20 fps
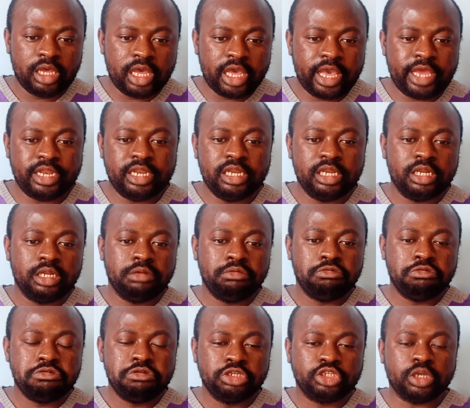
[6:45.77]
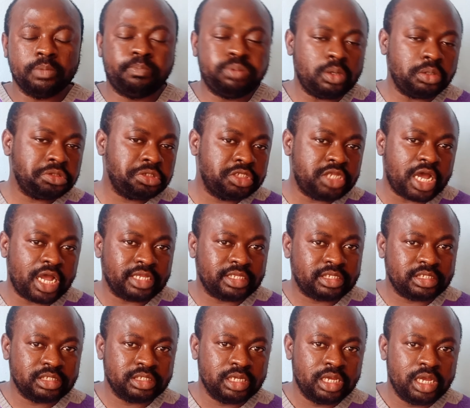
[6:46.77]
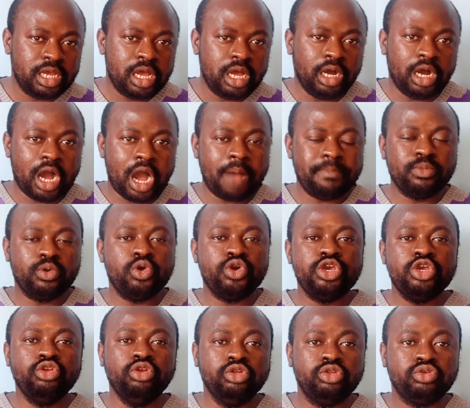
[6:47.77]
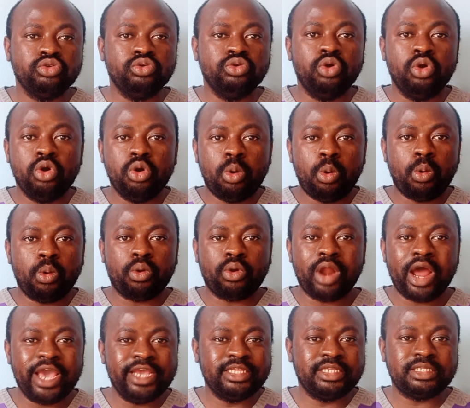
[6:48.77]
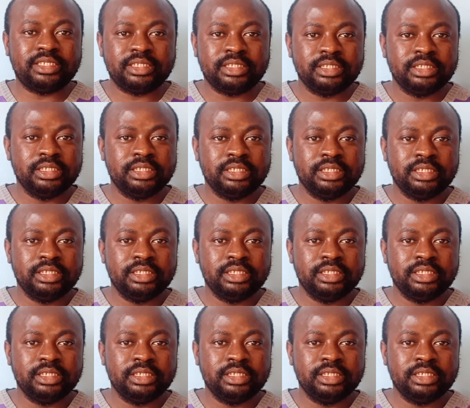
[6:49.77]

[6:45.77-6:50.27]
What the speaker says: And suppose that I'm going to write